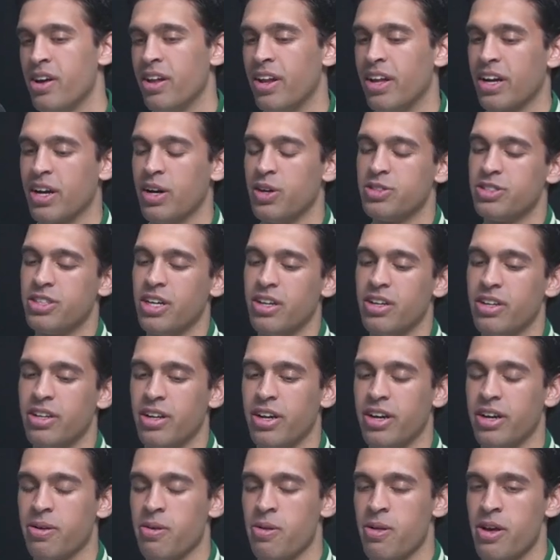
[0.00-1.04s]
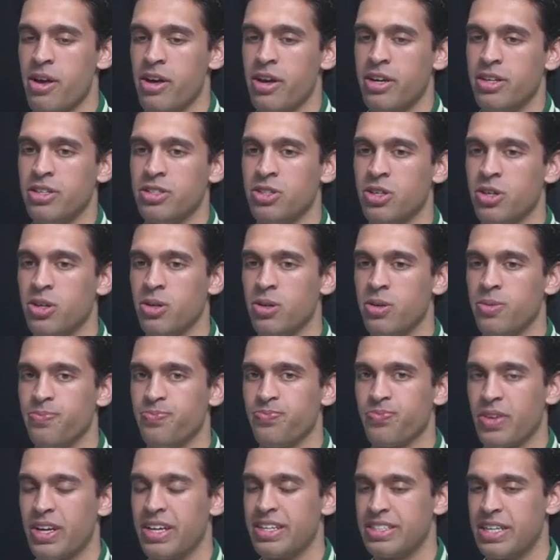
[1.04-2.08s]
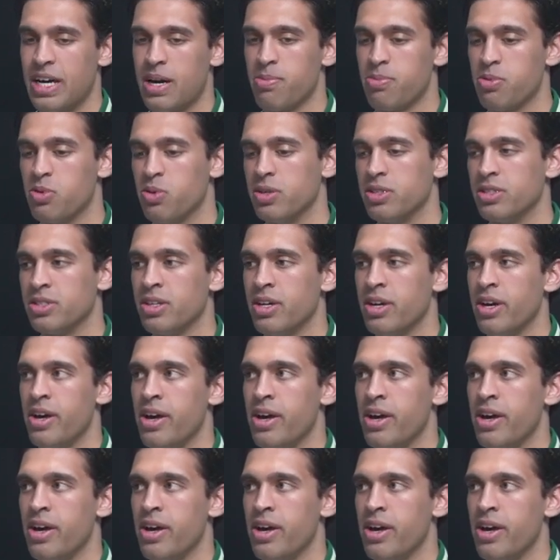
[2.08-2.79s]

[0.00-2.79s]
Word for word: Like I was telling, like so example was